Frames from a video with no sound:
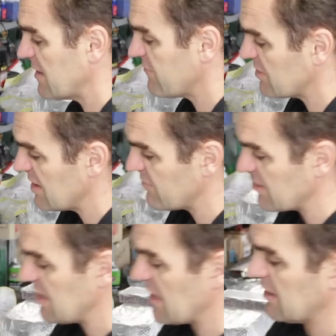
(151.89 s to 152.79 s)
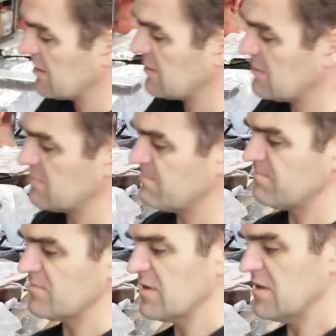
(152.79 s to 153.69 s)
Even here,
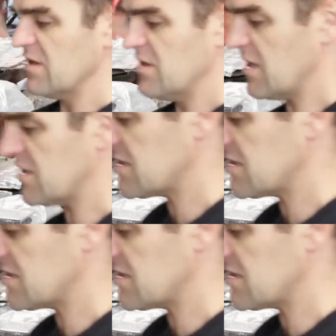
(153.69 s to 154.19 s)
you can